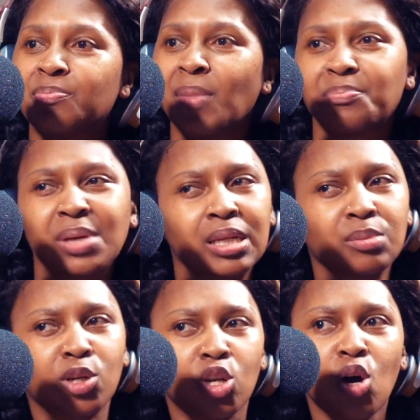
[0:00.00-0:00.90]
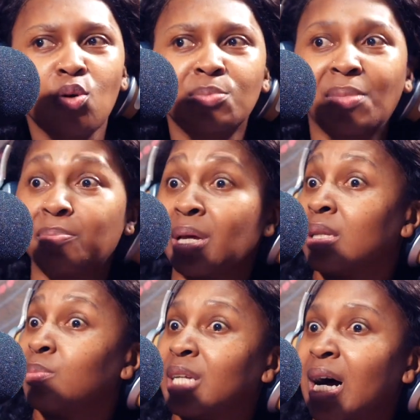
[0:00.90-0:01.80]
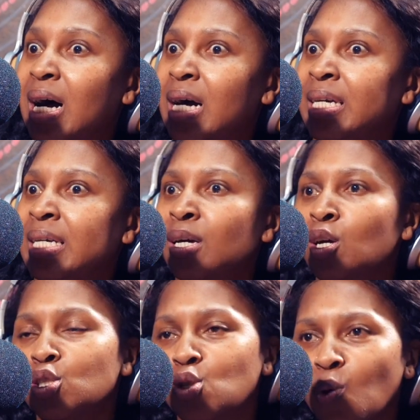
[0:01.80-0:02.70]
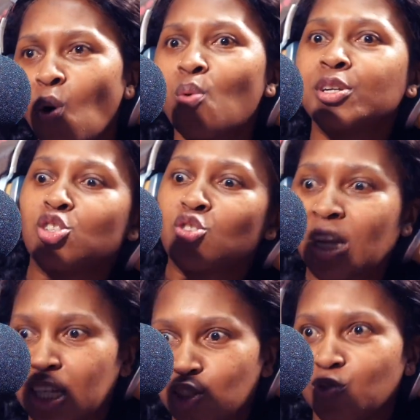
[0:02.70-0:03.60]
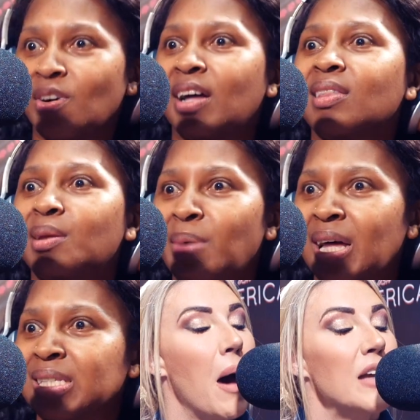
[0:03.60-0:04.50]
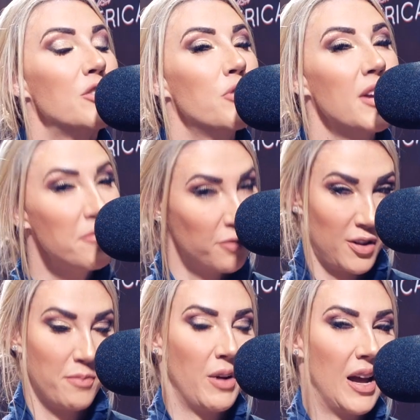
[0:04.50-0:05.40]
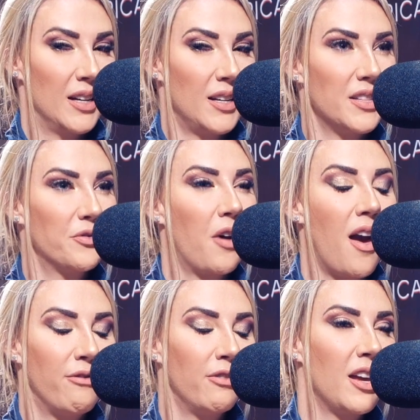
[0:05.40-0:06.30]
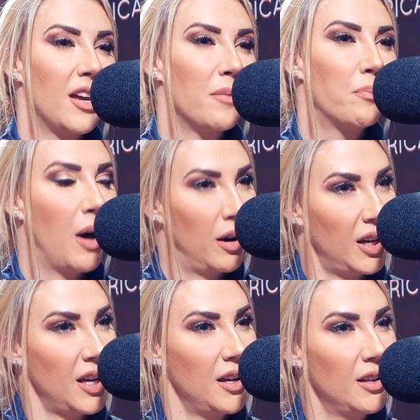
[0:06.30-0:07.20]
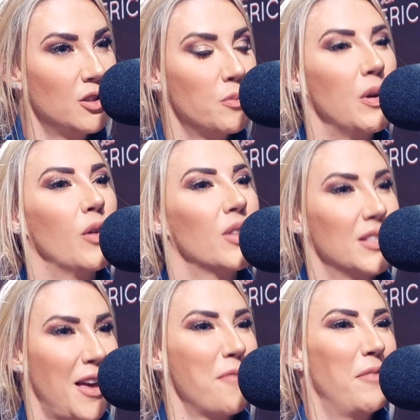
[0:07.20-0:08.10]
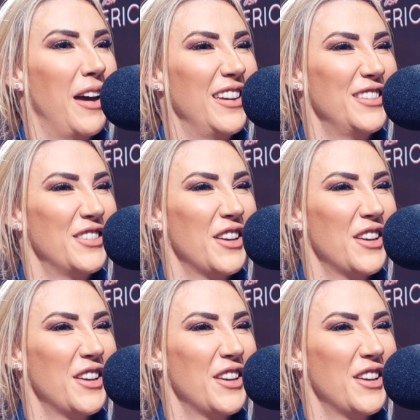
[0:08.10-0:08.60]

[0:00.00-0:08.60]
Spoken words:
it might be a little bit low, it might be a little bit high. So we're always struggling to find that balance. my dream for the brand is for everybody to be on the same page.